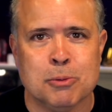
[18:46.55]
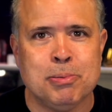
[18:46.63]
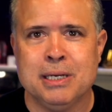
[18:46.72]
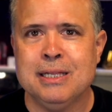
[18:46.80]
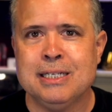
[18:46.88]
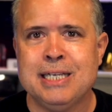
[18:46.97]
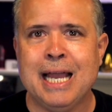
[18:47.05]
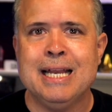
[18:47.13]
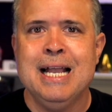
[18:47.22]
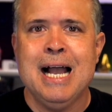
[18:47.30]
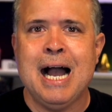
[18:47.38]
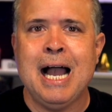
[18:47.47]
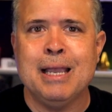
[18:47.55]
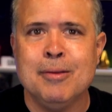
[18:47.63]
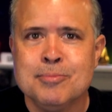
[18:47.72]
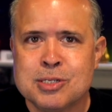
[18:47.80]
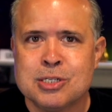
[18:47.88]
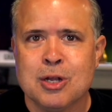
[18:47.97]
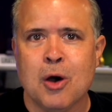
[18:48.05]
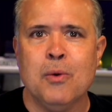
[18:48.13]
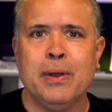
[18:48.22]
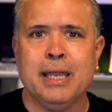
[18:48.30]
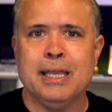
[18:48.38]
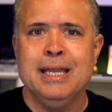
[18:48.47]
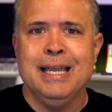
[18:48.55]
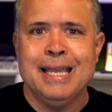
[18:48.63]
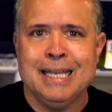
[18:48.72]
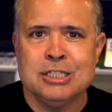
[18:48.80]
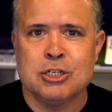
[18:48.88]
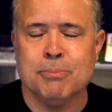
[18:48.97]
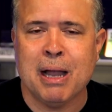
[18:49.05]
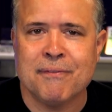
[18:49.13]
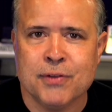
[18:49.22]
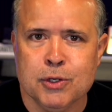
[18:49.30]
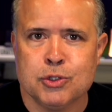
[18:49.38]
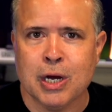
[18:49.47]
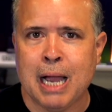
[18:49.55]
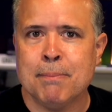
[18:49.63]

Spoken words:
Put in the chat, I am sowing into my future.